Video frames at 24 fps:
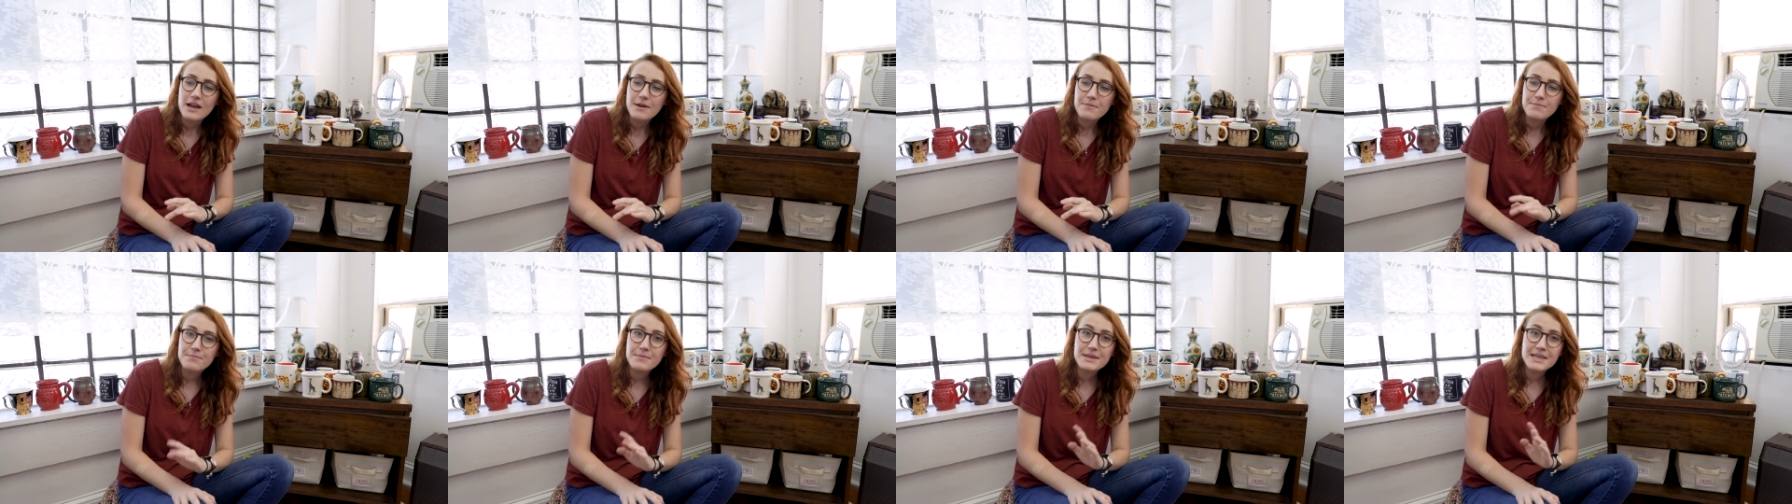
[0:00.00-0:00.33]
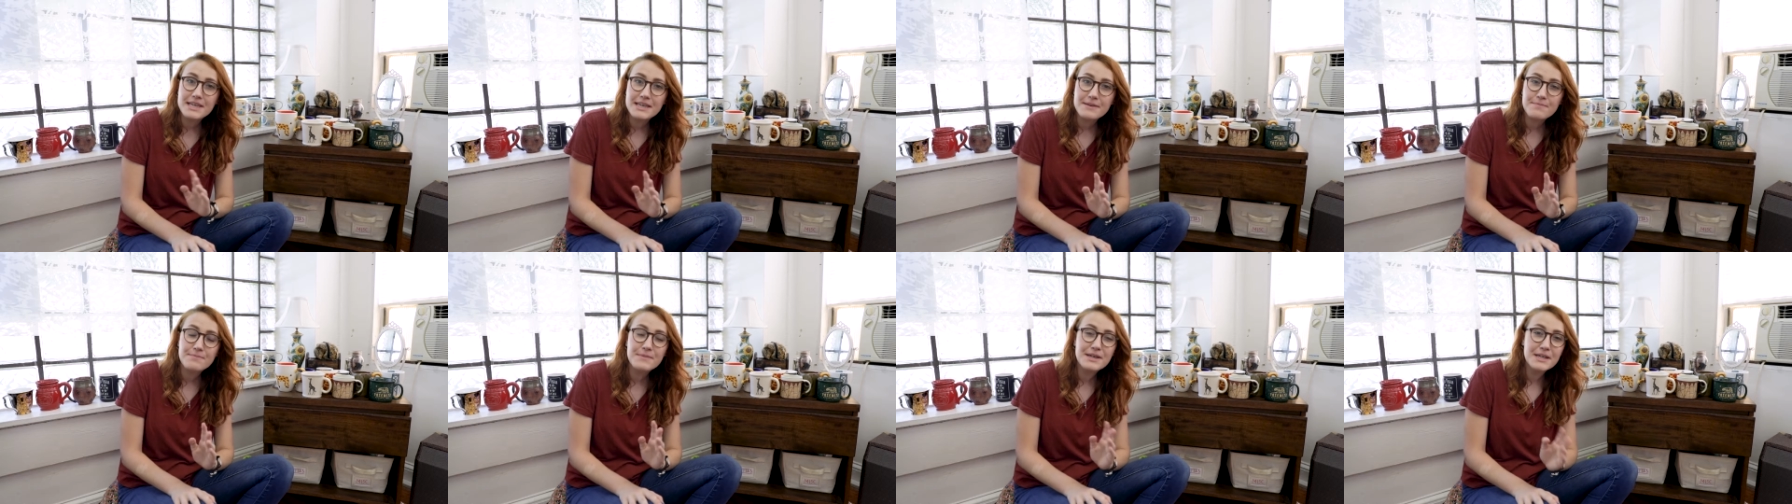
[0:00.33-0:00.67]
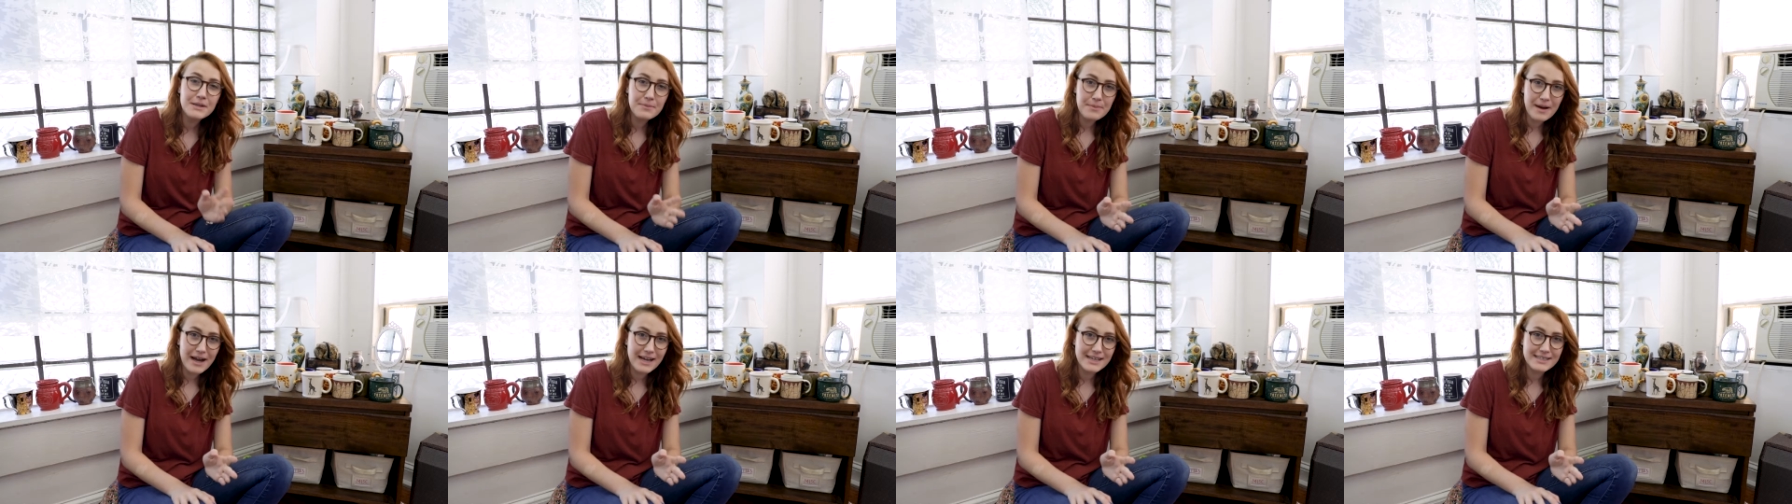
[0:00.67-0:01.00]
me
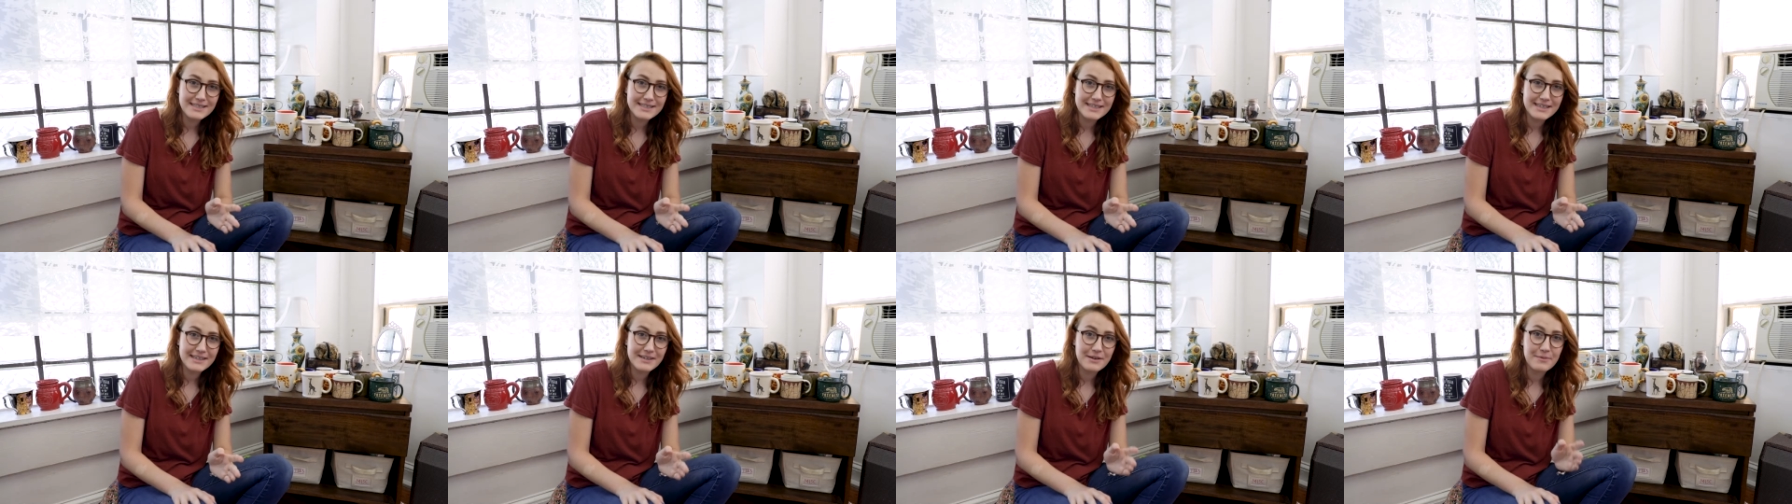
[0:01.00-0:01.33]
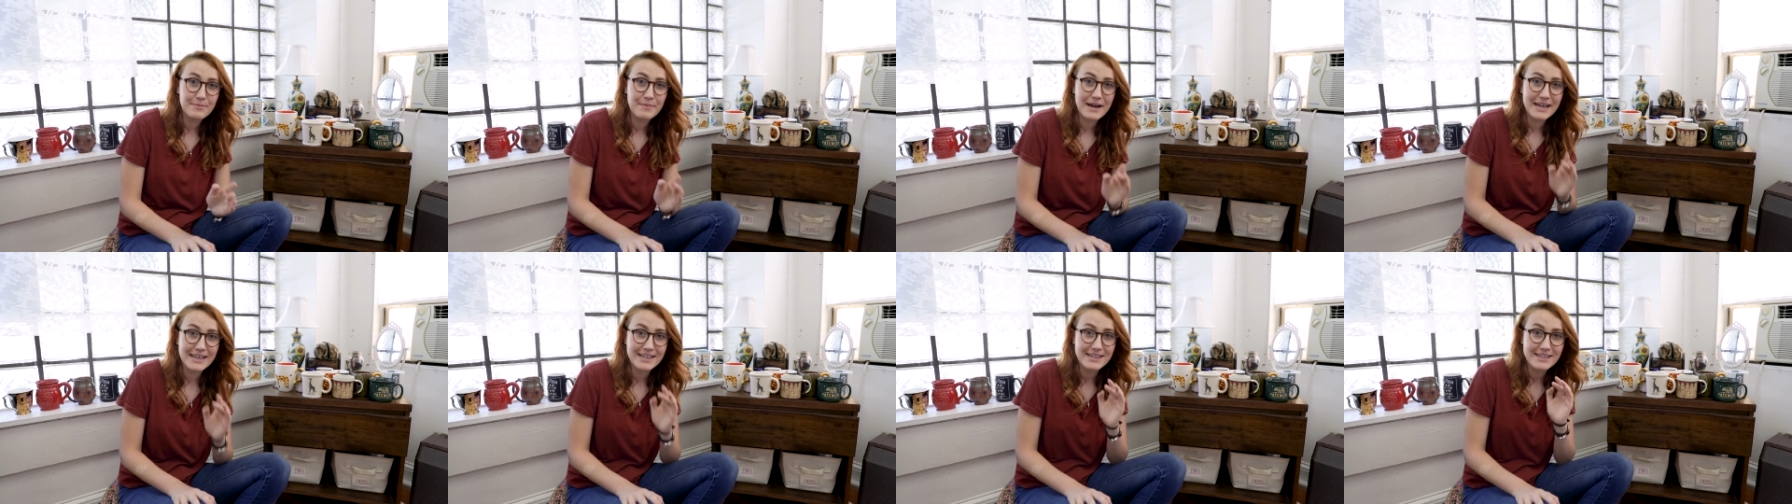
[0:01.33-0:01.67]
minimizing my